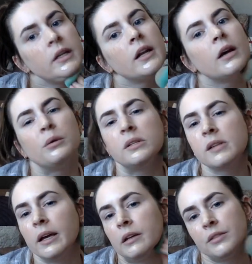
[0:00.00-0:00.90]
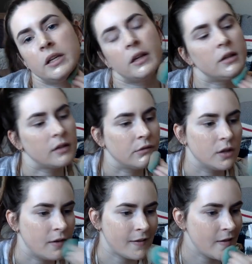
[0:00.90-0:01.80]
And I always kind of take it down
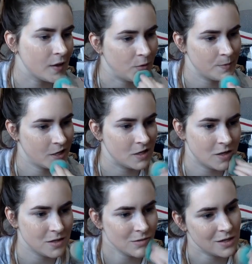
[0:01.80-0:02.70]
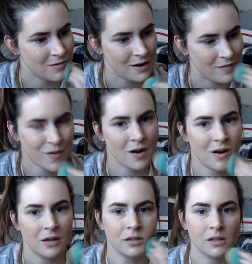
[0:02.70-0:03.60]
the neck a little bit, just so I don't have that
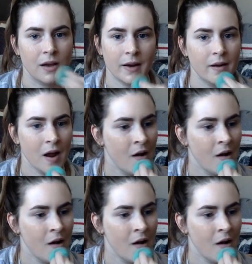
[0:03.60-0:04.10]
harsh line.